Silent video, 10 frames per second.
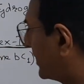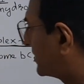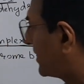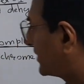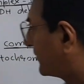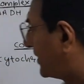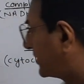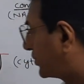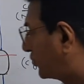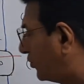it
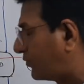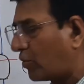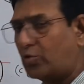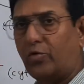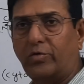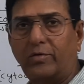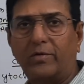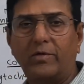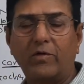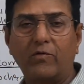transfers 2 proton
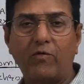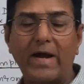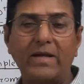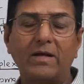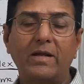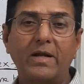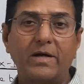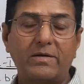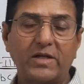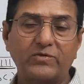while
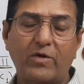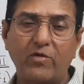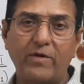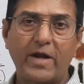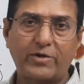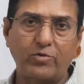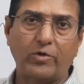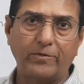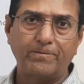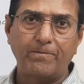transfer of
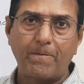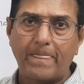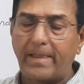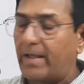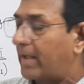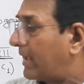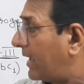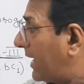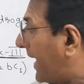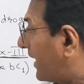electron.
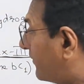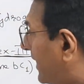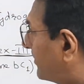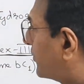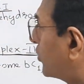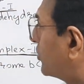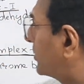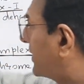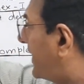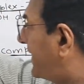And when
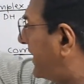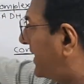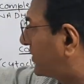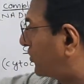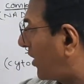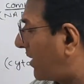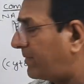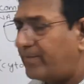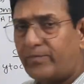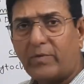proton gradient is
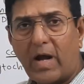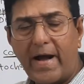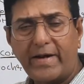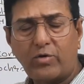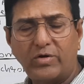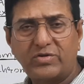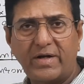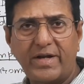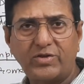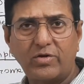developed, higher
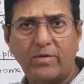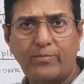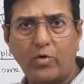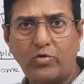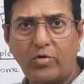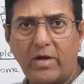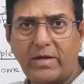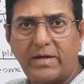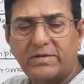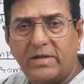concentration of proton
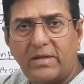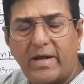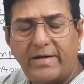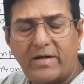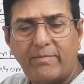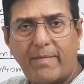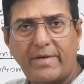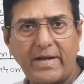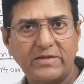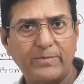occurs in the
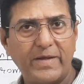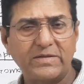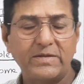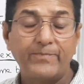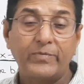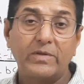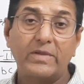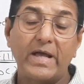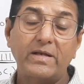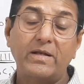intermembrane space,
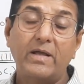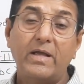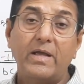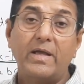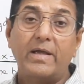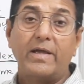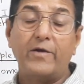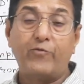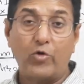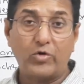then a
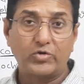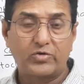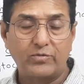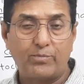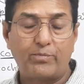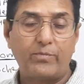force,